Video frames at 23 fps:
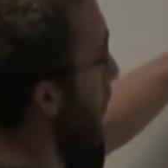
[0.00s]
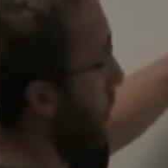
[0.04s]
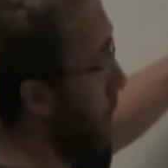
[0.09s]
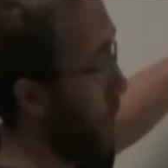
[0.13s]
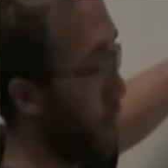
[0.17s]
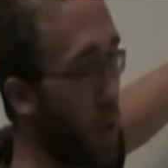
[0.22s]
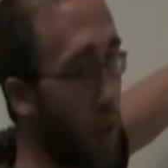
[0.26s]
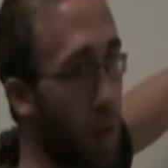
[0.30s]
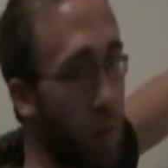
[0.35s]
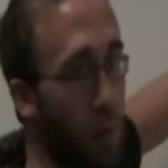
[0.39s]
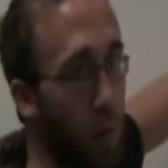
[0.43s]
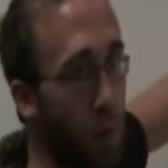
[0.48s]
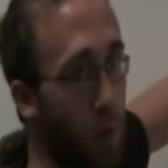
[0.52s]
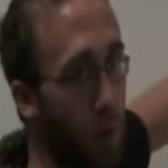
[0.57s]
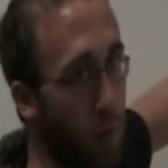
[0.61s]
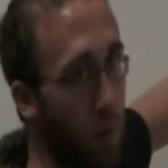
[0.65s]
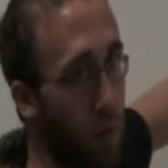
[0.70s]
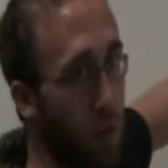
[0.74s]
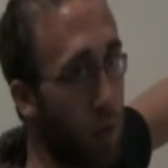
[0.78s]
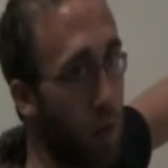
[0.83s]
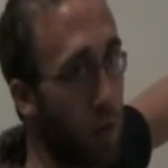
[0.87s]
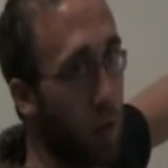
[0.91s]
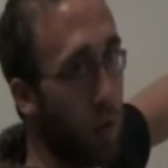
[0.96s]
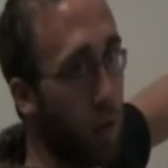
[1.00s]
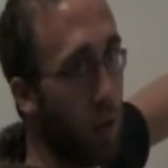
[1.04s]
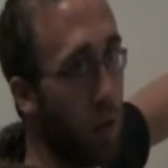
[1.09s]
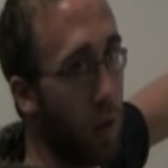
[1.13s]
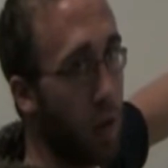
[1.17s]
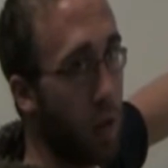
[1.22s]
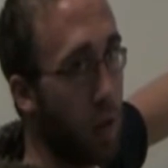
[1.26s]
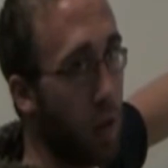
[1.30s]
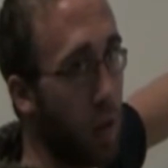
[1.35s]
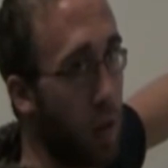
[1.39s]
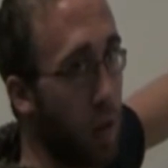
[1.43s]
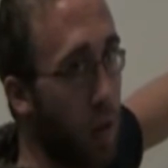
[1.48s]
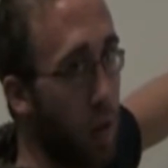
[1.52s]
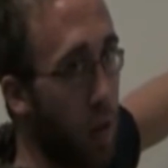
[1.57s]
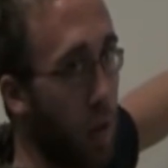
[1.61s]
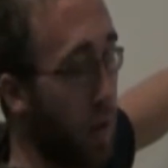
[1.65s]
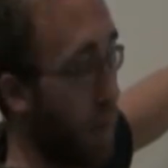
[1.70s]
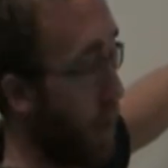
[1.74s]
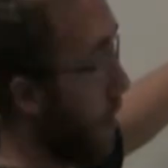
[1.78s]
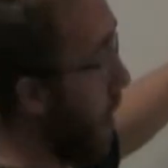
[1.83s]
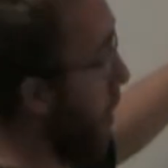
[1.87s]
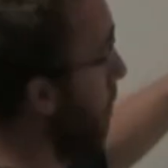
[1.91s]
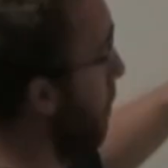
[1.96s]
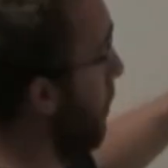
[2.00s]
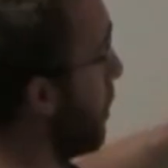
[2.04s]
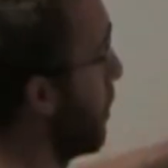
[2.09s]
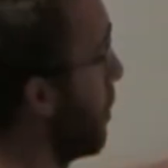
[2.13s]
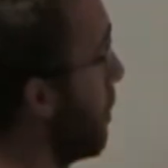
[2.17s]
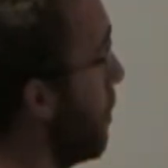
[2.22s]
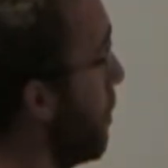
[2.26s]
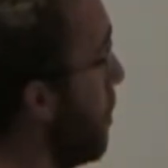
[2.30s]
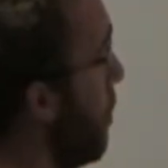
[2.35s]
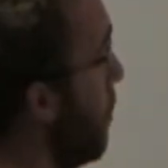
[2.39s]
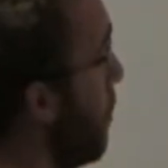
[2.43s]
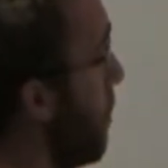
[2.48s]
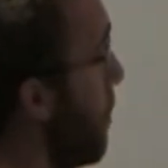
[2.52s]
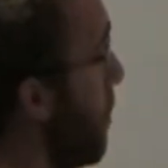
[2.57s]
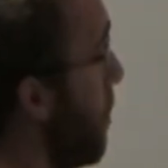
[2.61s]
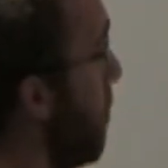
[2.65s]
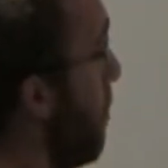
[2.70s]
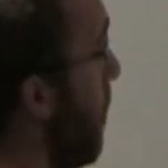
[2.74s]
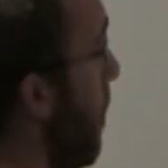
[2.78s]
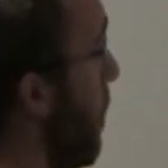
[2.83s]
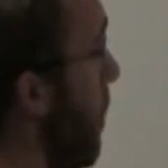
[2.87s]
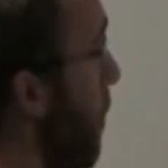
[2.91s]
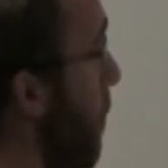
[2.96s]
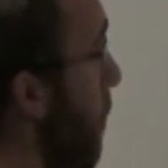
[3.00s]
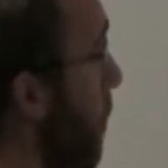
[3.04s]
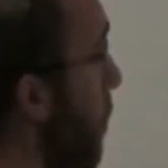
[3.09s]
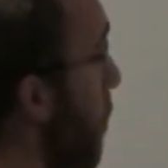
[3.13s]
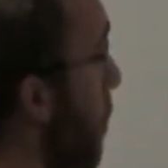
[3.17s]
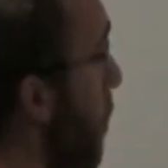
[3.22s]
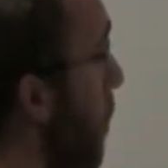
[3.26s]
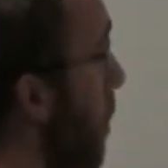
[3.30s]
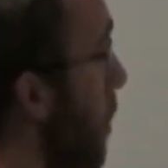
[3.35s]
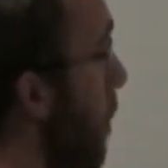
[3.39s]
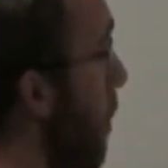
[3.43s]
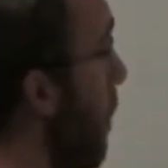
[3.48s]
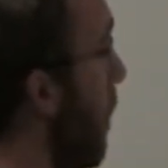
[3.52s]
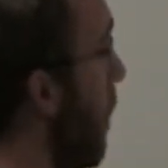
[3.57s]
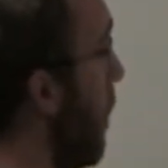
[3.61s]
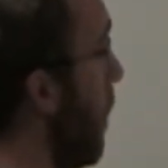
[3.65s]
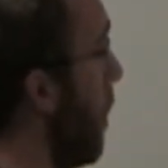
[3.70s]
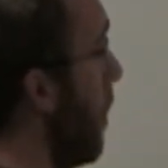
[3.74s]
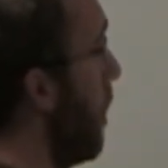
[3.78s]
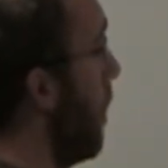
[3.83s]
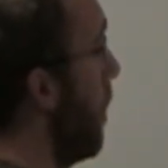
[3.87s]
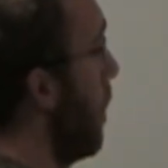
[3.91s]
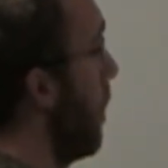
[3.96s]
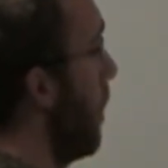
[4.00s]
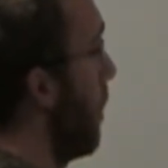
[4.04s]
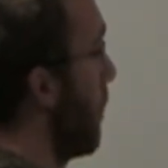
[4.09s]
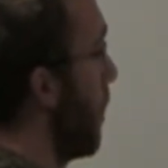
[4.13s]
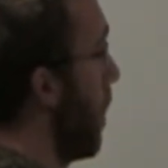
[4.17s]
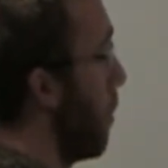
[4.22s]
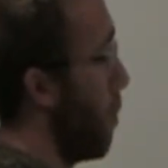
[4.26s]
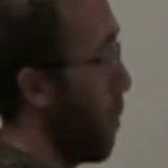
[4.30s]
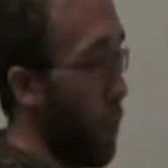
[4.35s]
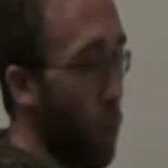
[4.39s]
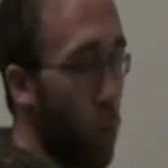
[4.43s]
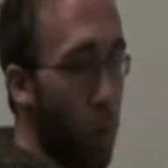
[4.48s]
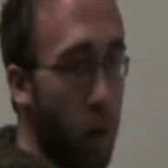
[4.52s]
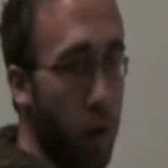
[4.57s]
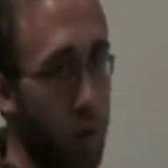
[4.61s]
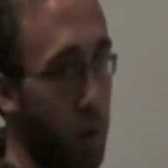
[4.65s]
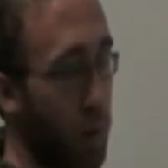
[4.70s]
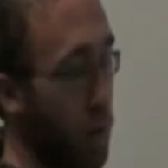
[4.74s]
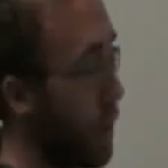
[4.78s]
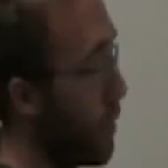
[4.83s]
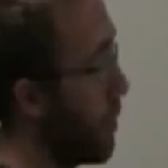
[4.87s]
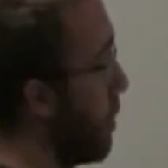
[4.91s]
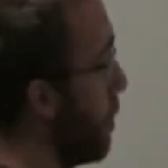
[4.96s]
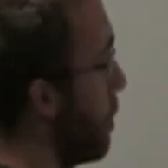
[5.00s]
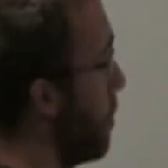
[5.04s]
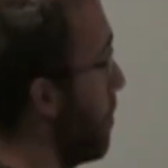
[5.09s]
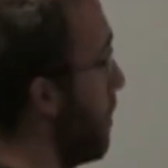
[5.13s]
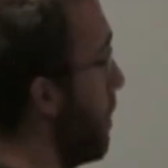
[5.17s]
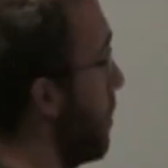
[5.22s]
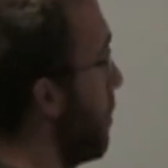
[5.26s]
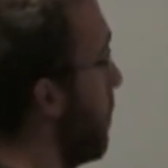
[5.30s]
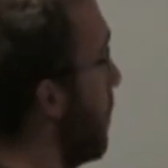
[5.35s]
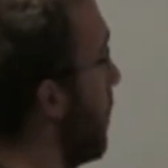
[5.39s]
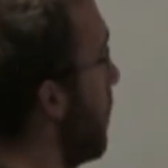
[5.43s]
is the government revenue. And the government could use this money to help with waste or any such means that